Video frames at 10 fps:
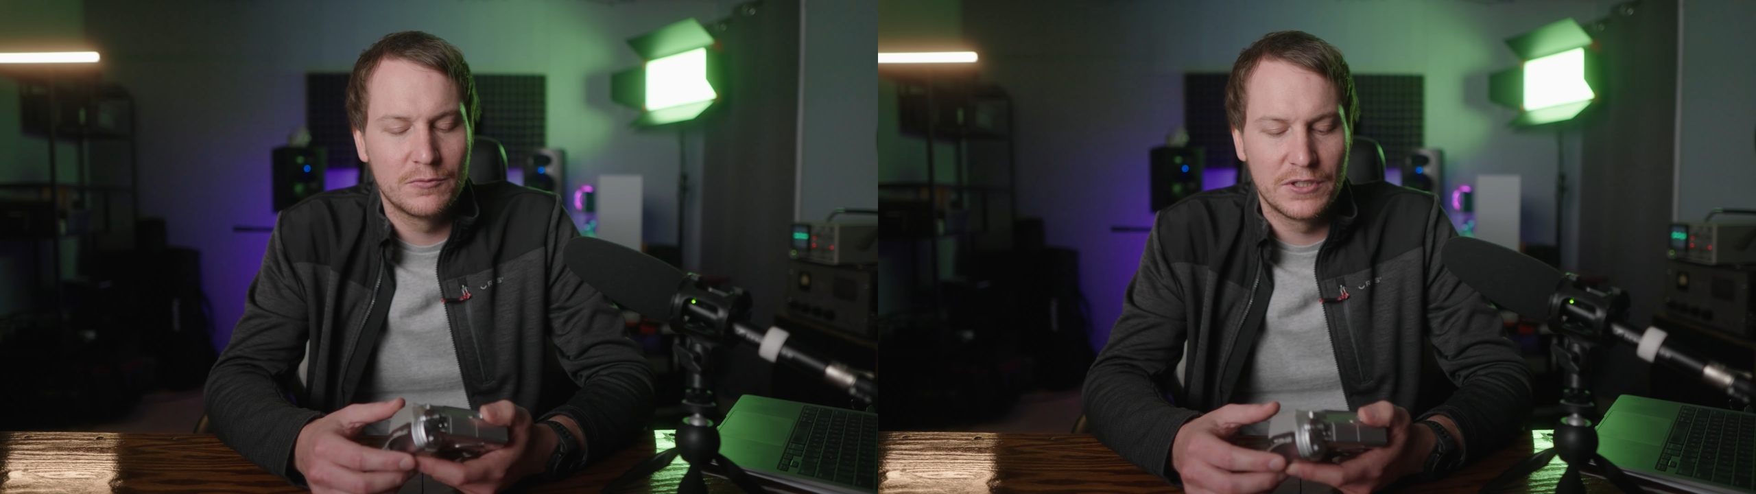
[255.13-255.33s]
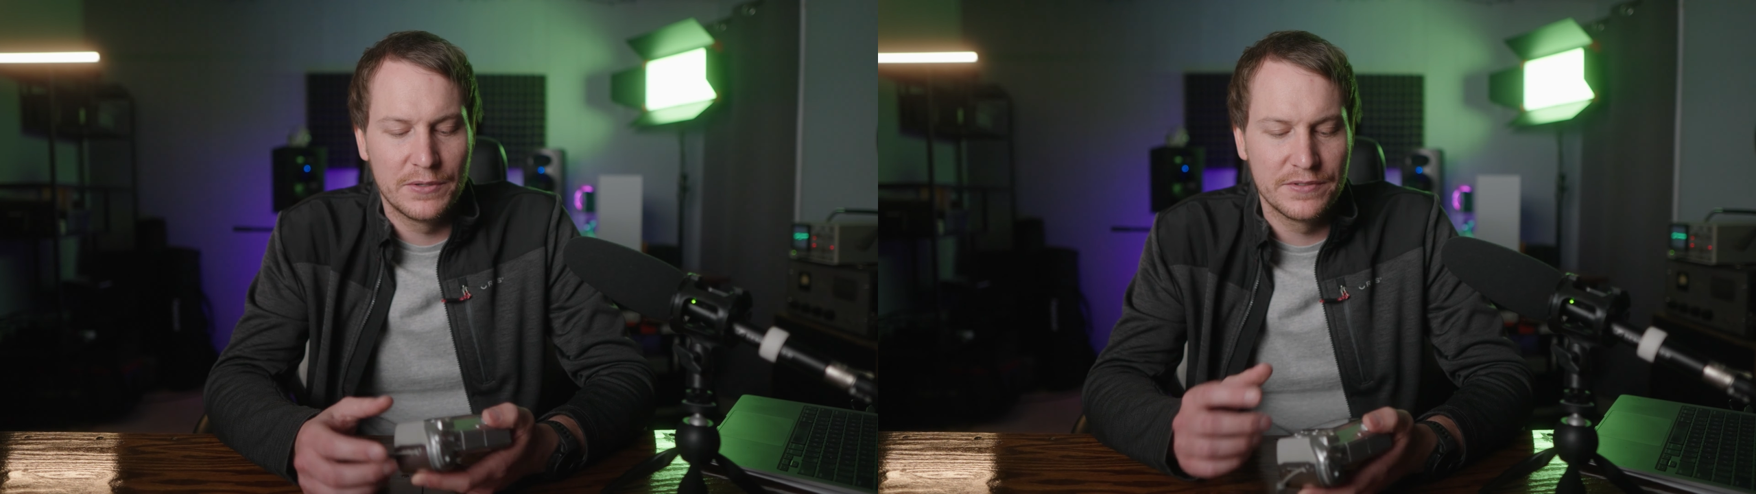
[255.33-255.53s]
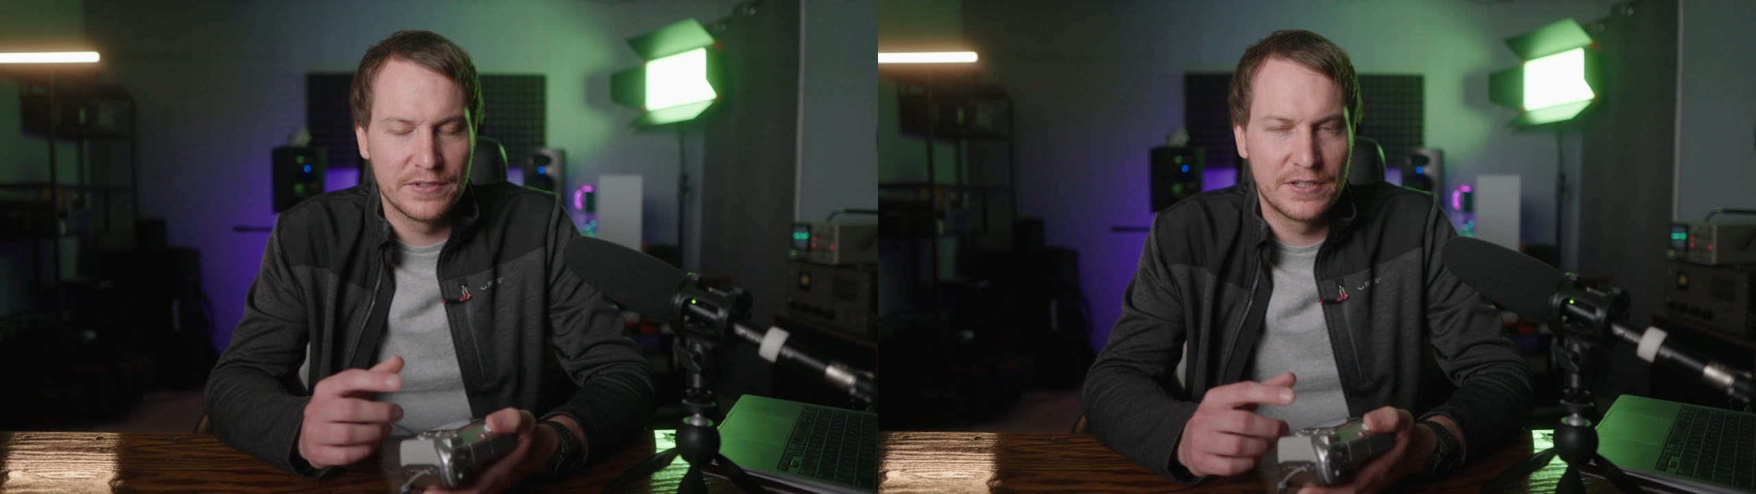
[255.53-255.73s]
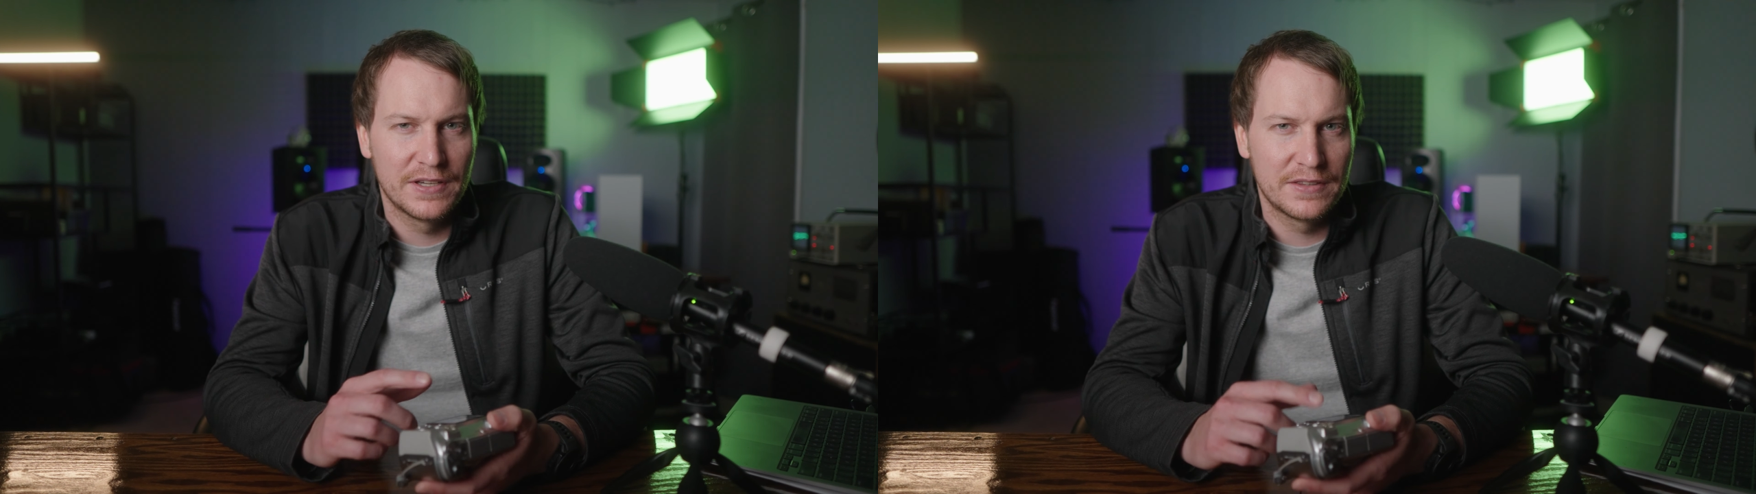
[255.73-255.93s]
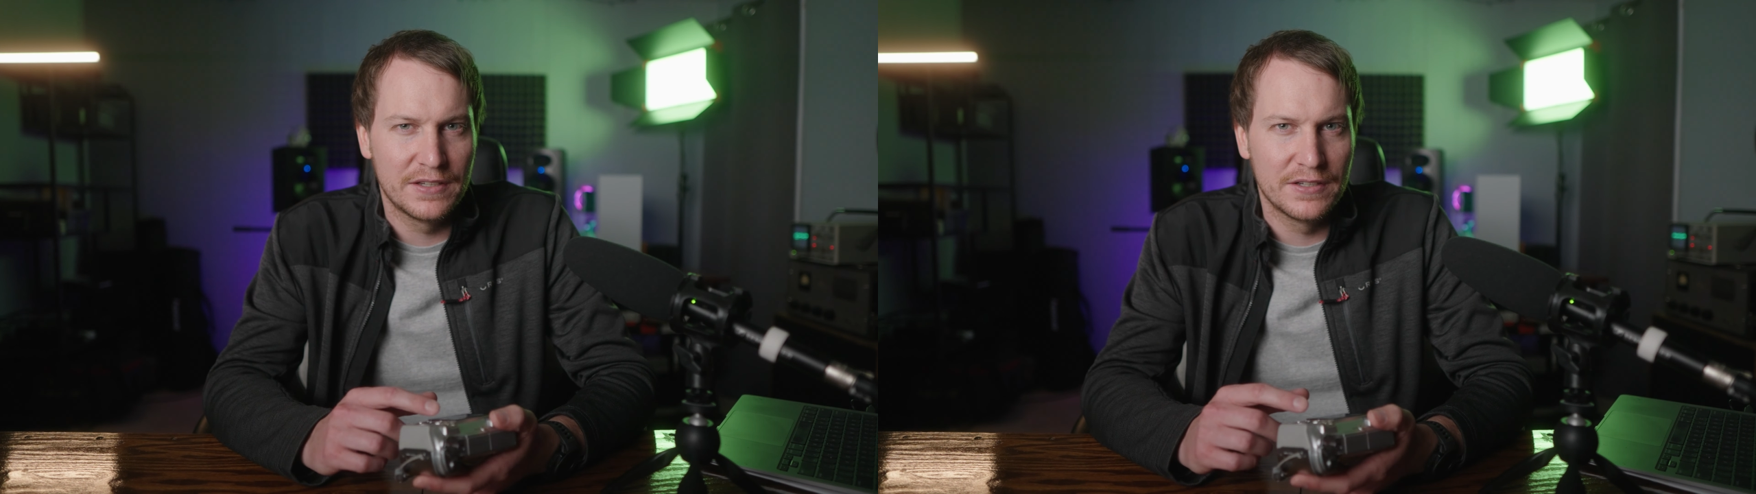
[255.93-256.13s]
when I was looking
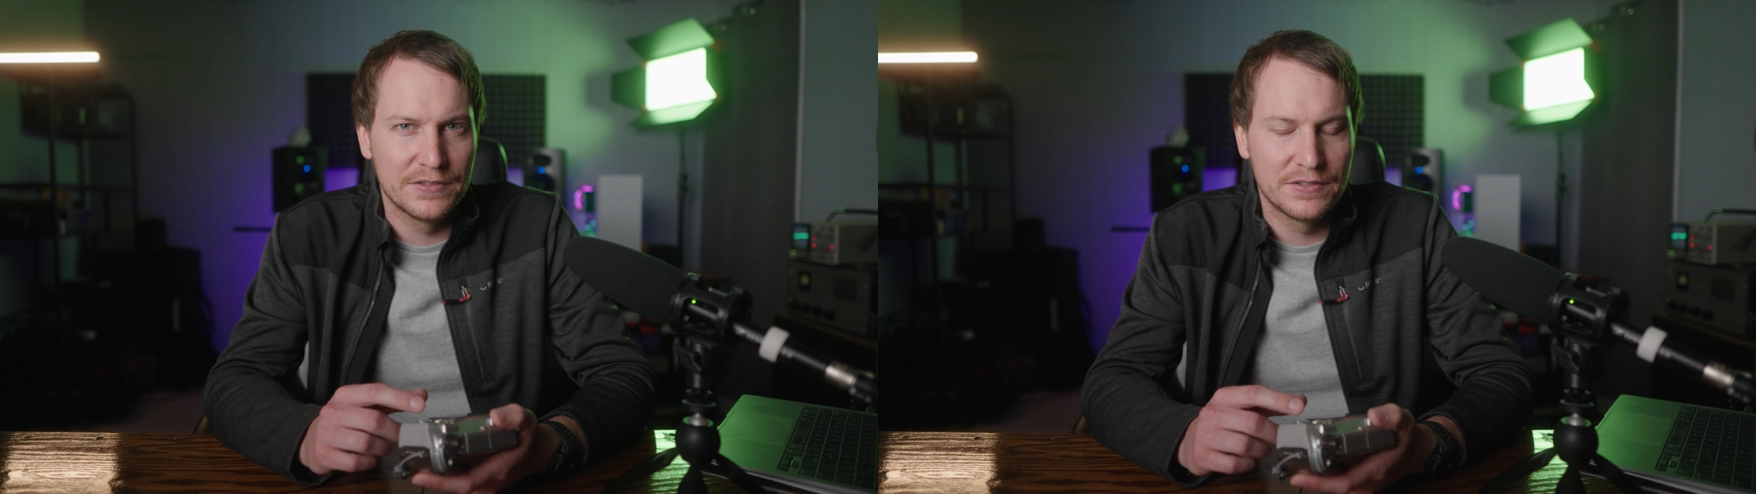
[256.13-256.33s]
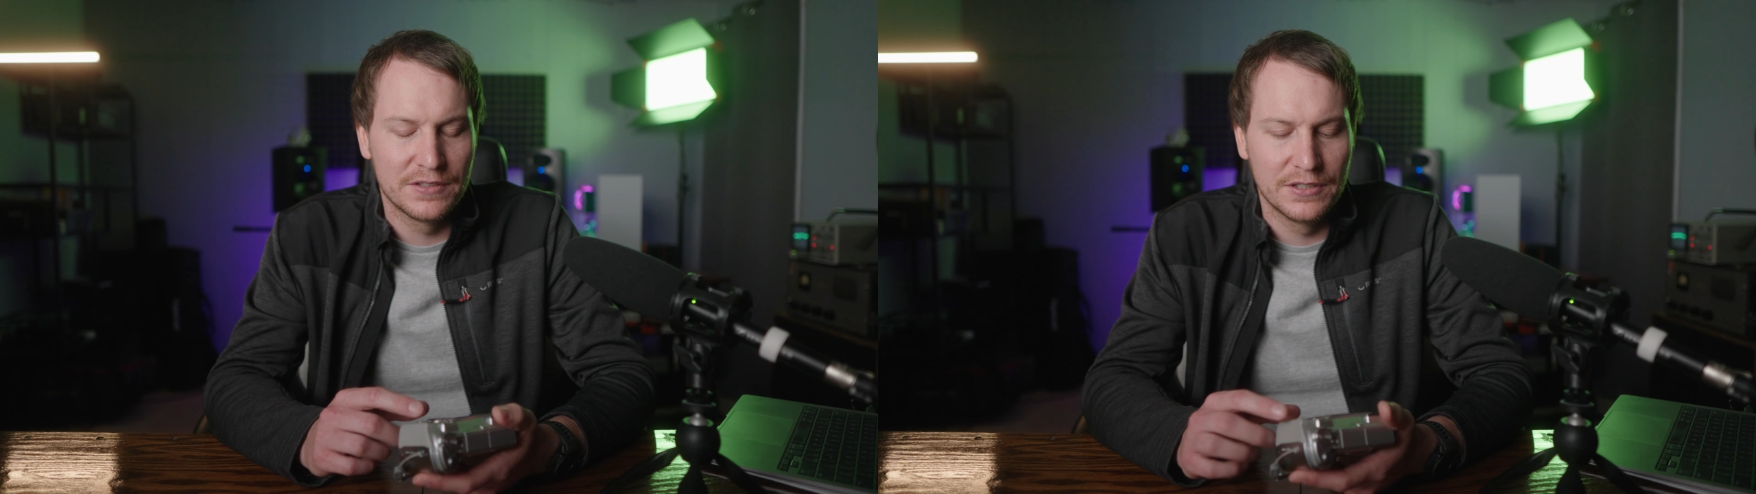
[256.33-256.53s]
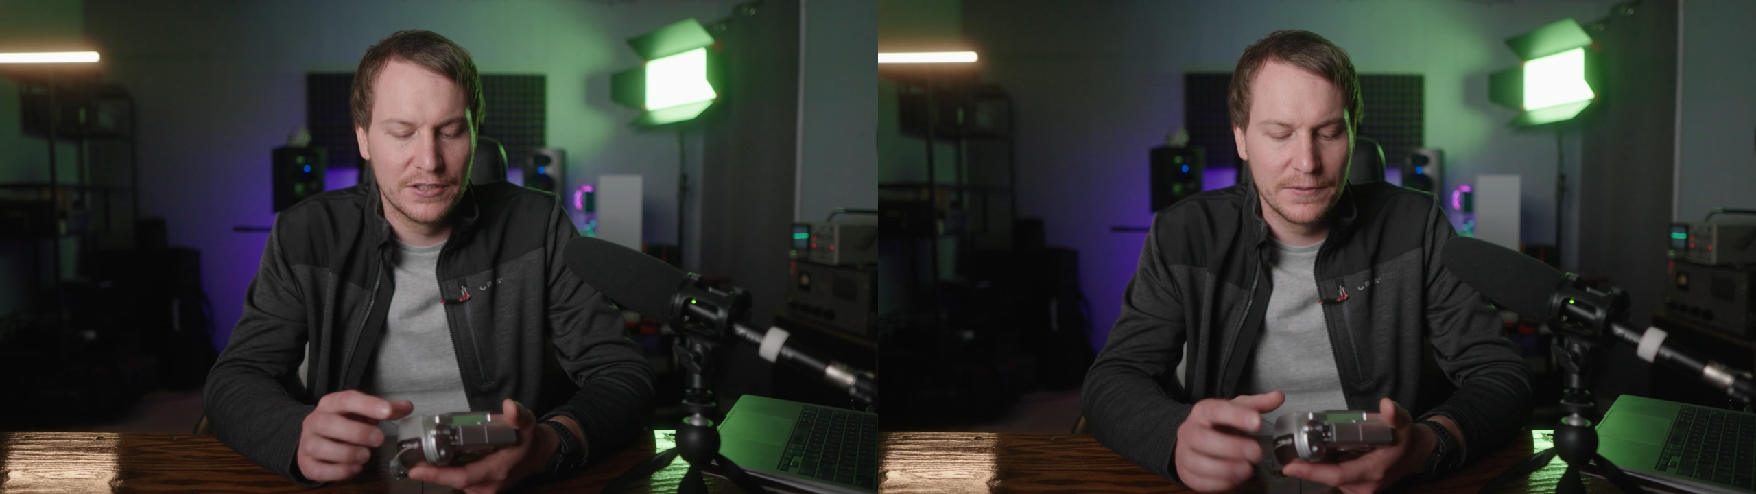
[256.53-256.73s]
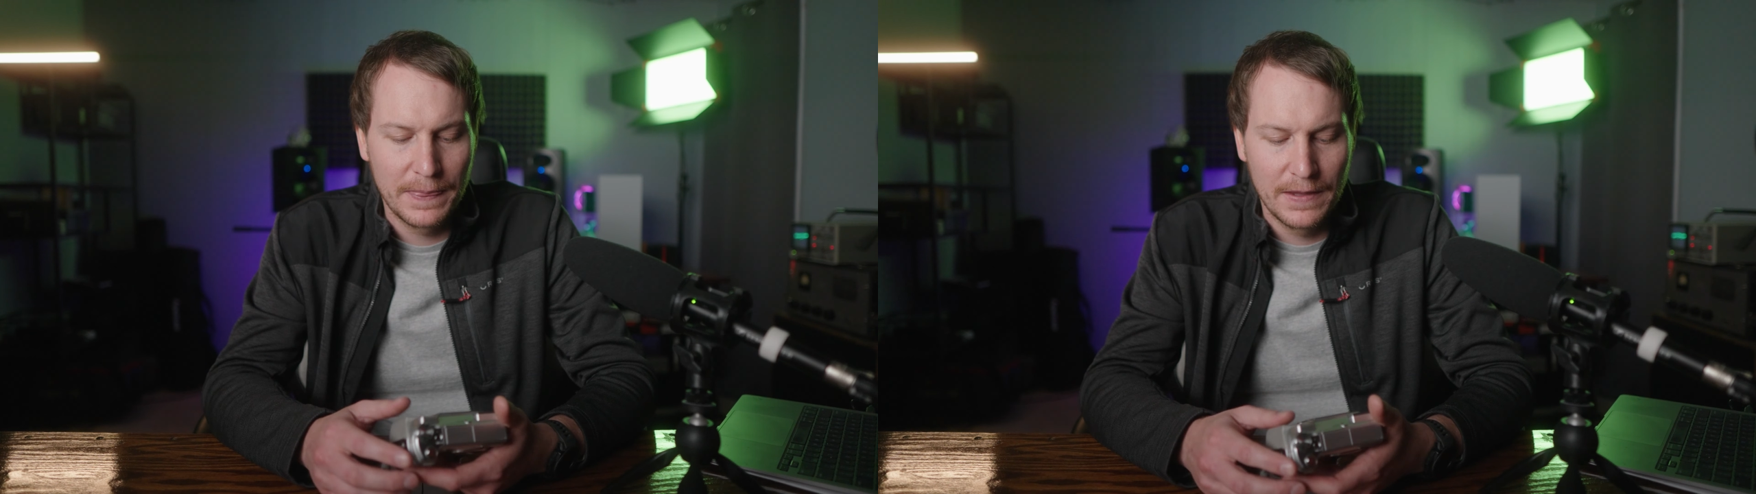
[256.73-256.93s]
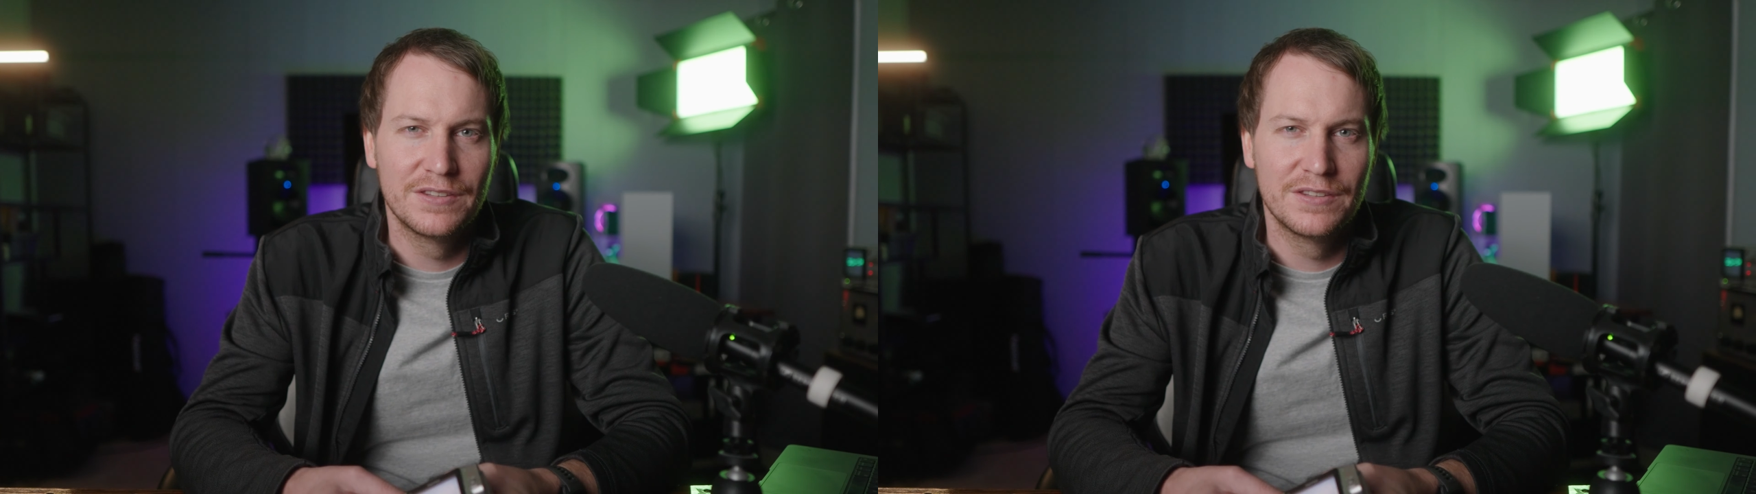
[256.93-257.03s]
at the LCD.